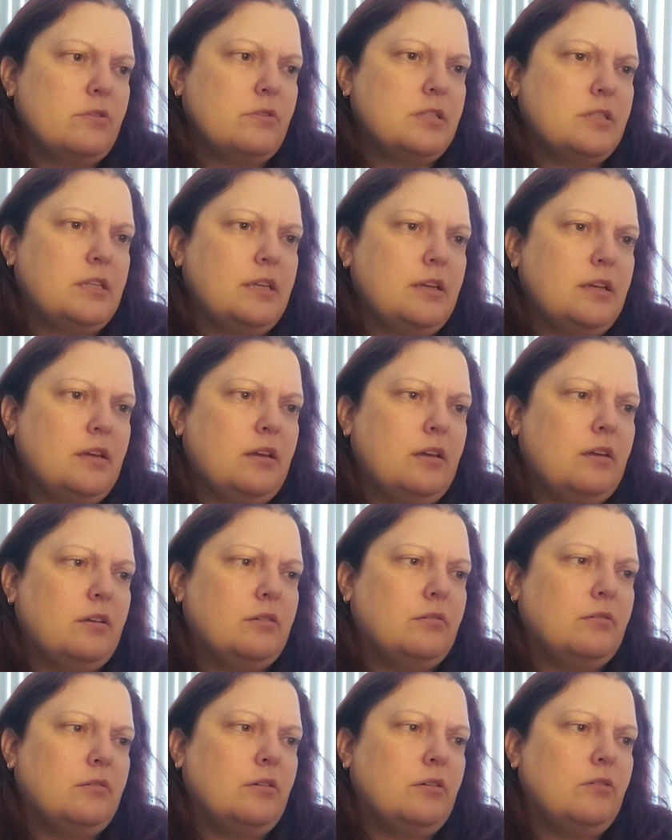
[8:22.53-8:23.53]
It's like,
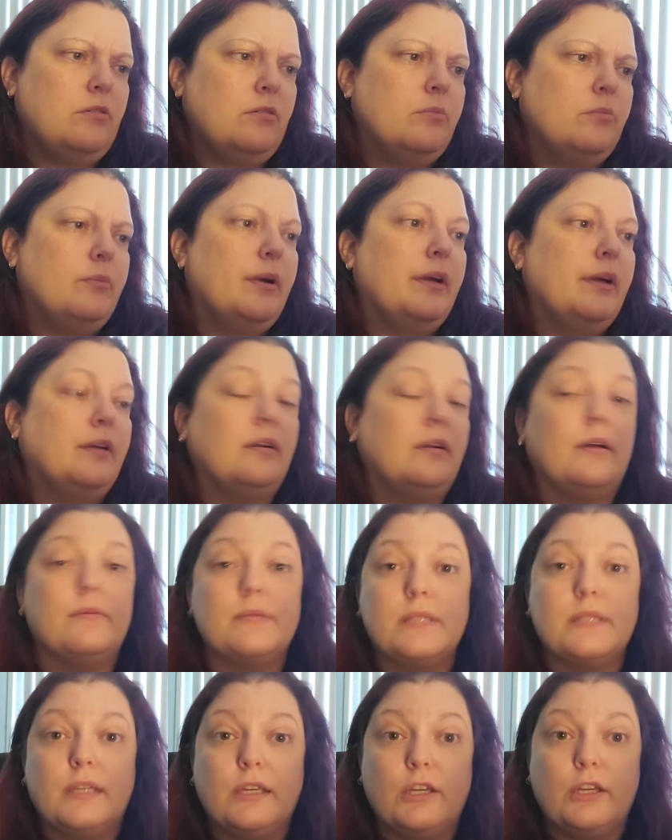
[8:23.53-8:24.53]
oh wait, I
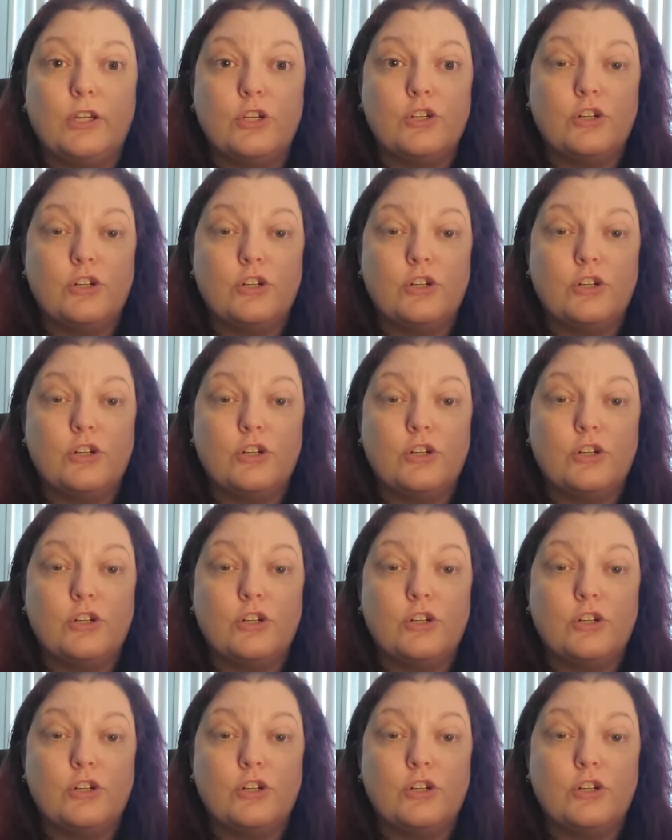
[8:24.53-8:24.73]
was thinking